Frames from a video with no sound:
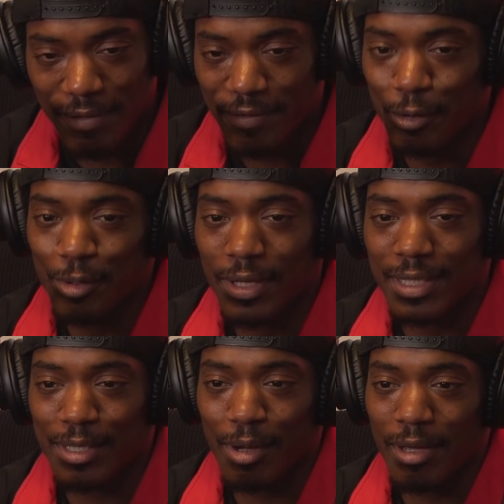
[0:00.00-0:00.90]
A few
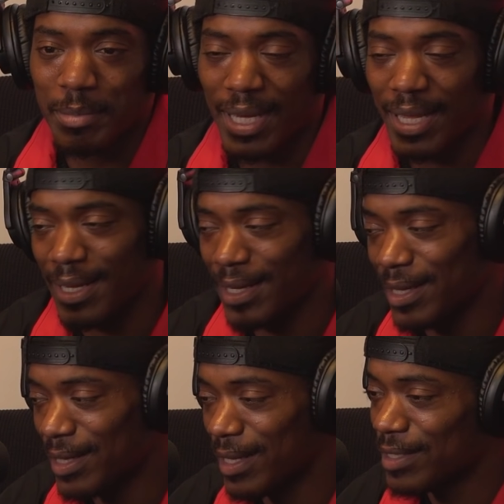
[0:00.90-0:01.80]
years ago, I'd be like, I
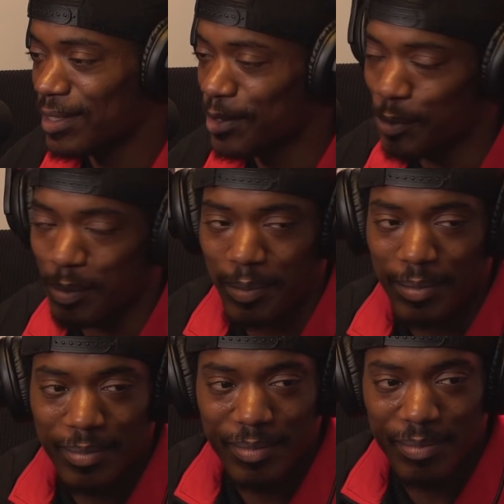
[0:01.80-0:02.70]
ain't going to no
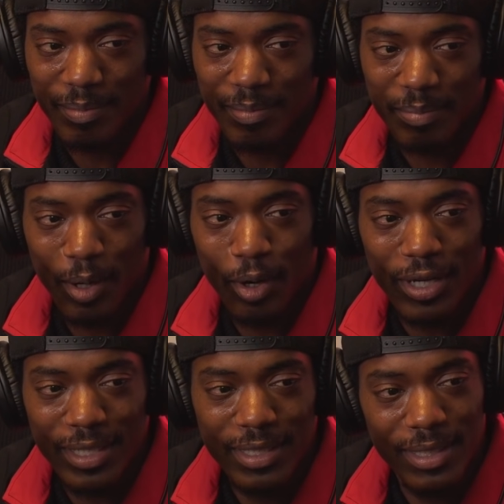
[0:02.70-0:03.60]

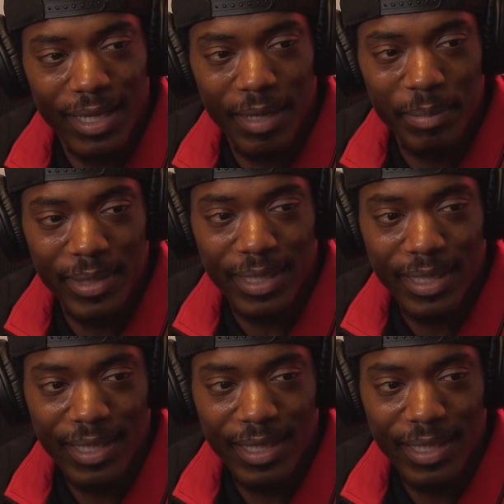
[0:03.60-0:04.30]
parties, you get me?